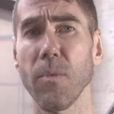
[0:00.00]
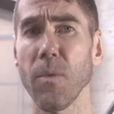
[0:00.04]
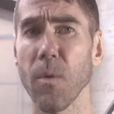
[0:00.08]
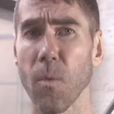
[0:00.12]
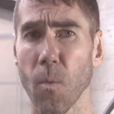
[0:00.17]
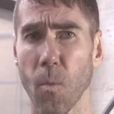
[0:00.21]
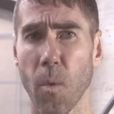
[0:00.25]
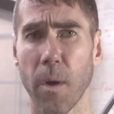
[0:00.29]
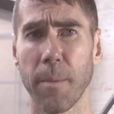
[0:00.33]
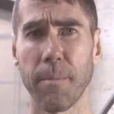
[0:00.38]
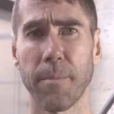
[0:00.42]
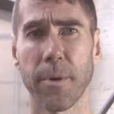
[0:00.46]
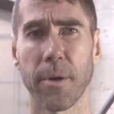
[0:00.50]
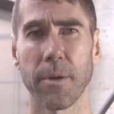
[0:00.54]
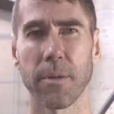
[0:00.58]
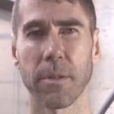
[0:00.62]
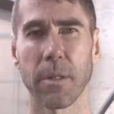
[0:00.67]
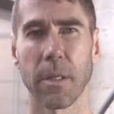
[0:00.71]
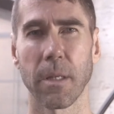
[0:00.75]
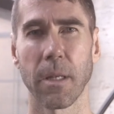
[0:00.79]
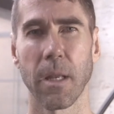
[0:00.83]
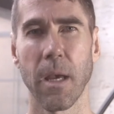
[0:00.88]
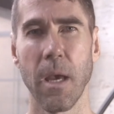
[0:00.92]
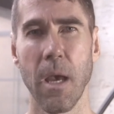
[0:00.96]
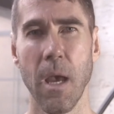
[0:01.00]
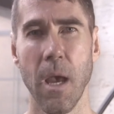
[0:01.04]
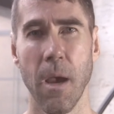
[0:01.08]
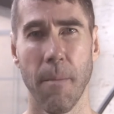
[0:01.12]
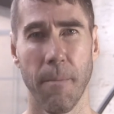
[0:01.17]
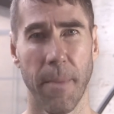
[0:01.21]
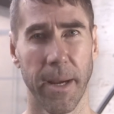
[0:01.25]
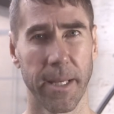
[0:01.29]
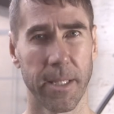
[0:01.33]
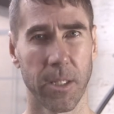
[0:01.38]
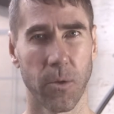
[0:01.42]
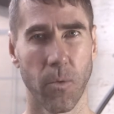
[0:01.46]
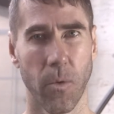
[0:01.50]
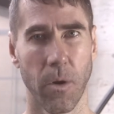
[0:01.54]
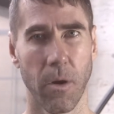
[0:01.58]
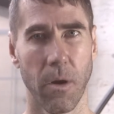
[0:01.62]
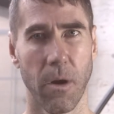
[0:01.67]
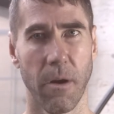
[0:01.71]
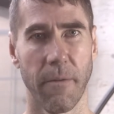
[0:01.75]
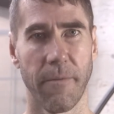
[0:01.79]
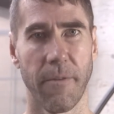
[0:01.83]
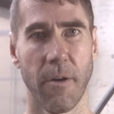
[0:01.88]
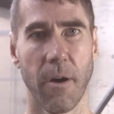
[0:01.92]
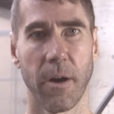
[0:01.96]
One person might swear
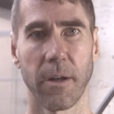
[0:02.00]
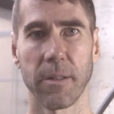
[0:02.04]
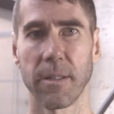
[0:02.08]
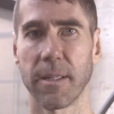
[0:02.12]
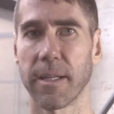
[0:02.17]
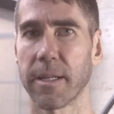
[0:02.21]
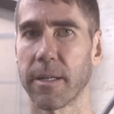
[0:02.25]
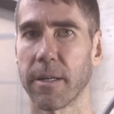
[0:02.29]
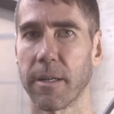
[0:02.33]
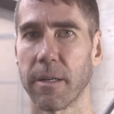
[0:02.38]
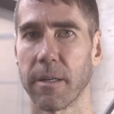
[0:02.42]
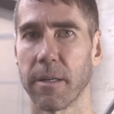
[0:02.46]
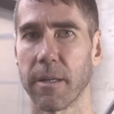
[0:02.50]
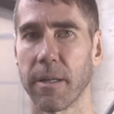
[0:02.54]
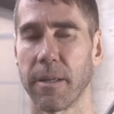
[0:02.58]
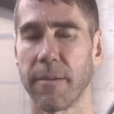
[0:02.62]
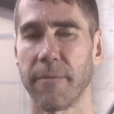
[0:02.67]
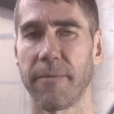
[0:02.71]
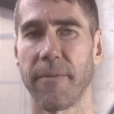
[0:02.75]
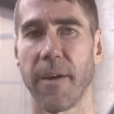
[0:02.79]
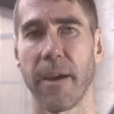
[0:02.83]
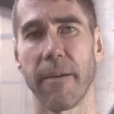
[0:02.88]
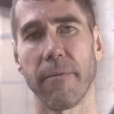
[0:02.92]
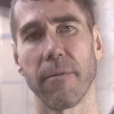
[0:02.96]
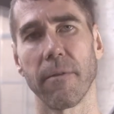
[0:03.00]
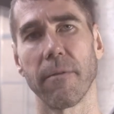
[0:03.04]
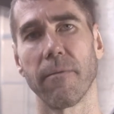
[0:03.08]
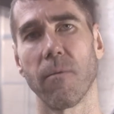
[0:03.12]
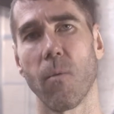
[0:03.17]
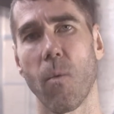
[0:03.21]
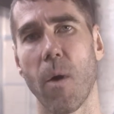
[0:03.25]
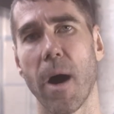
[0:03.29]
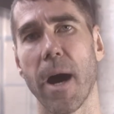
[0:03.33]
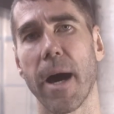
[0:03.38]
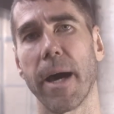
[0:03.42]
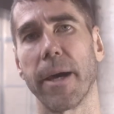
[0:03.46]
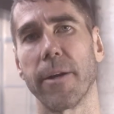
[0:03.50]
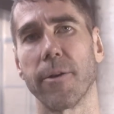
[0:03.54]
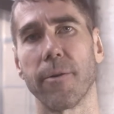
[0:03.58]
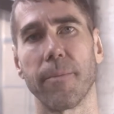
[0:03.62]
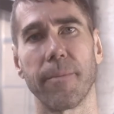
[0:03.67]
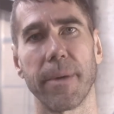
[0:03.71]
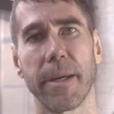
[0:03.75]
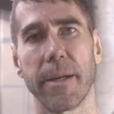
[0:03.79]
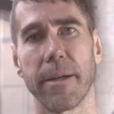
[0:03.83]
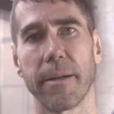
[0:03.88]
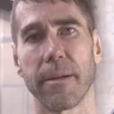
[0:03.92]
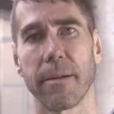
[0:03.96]
off hard liquor in favor of wine or
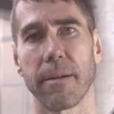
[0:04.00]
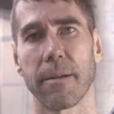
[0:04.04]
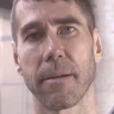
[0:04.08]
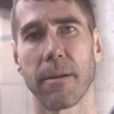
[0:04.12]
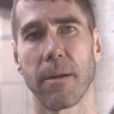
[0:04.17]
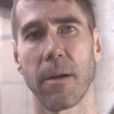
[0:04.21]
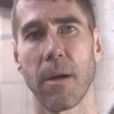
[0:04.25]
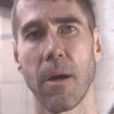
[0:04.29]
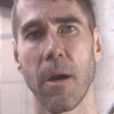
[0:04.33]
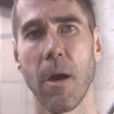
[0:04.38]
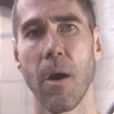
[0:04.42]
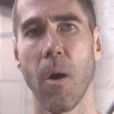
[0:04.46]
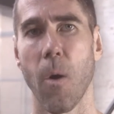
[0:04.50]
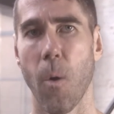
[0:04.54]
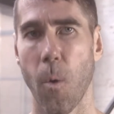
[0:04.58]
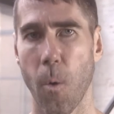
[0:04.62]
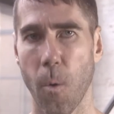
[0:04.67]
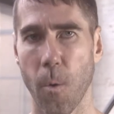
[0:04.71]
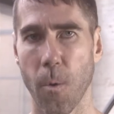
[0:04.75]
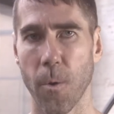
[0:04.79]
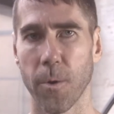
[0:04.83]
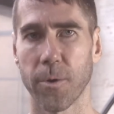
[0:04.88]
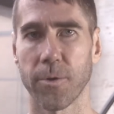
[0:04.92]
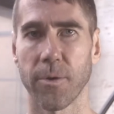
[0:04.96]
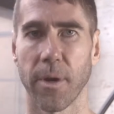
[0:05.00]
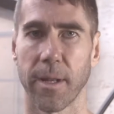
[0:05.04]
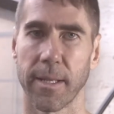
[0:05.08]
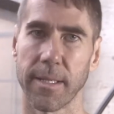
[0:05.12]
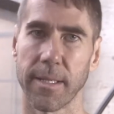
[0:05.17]
beer, or try to